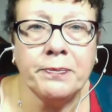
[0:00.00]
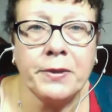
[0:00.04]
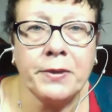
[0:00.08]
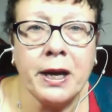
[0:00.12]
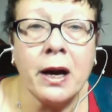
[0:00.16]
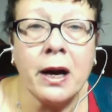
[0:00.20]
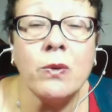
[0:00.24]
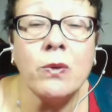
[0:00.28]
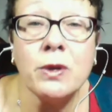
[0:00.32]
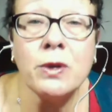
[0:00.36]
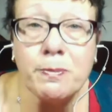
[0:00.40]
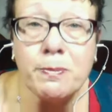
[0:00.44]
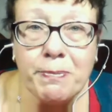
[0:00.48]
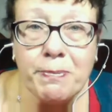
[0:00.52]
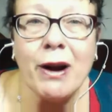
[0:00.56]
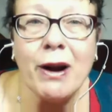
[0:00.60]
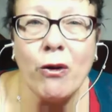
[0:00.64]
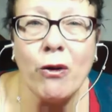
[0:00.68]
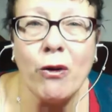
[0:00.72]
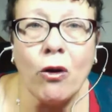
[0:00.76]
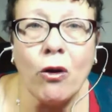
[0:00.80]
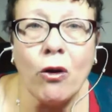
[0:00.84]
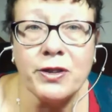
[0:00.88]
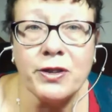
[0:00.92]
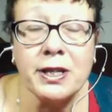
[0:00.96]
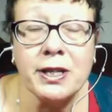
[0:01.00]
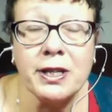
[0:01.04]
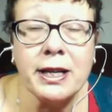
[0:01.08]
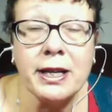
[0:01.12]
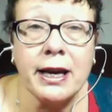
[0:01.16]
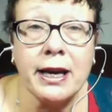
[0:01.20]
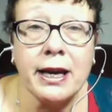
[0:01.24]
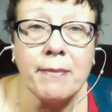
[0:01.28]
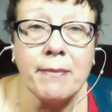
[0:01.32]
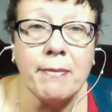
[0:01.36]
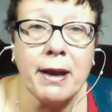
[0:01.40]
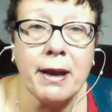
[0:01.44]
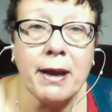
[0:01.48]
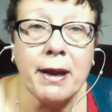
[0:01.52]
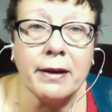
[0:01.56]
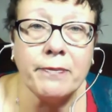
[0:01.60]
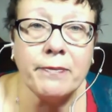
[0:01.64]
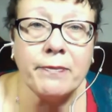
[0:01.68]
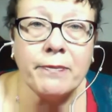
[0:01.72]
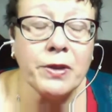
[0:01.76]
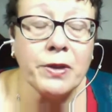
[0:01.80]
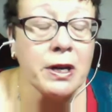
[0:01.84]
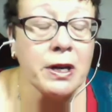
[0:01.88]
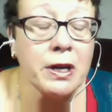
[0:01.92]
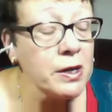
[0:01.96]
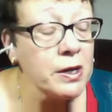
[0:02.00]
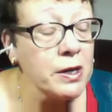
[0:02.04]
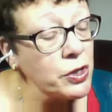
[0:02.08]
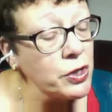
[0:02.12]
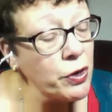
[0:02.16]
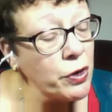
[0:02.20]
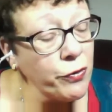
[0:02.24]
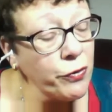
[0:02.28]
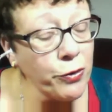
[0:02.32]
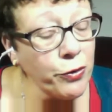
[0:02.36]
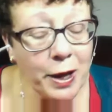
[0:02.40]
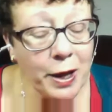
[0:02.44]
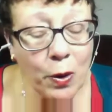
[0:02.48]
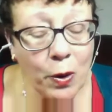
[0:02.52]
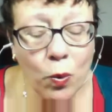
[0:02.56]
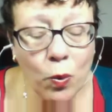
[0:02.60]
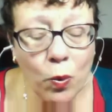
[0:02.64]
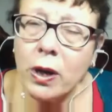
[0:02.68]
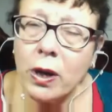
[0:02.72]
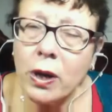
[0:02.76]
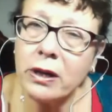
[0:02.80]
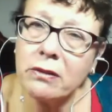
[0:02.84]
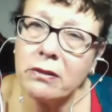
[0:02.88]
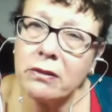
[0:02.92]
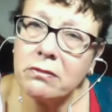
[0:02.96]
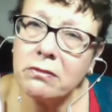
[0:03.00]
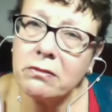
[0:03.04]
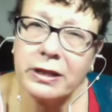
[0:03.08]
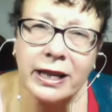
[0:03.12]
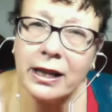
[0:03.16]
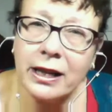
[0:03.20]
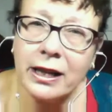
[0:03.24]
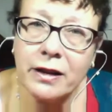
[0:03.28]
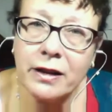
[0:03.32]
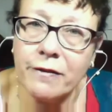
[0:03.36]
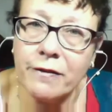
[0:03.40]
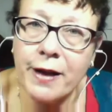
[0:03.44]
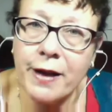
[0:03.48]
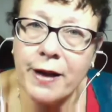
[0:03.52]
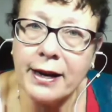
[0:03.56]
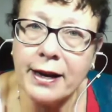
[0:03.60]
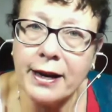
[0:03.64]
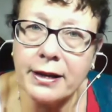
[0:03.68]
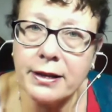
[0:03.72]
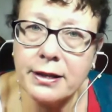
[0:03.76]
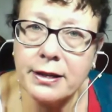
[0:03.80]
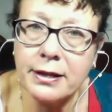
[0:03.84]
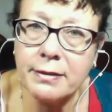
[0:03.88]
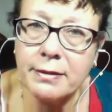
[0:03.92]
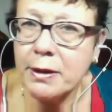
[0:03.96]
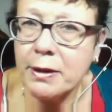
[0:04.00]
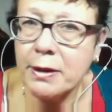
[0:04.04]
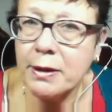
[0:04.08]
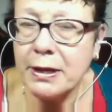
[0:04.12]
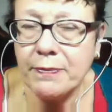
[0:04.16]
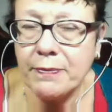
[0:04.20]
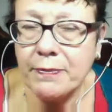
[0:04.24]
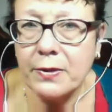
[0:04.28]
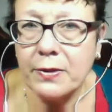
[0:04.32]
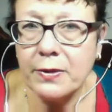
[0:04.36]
I was better off staying in bed. So from that one little event, might be,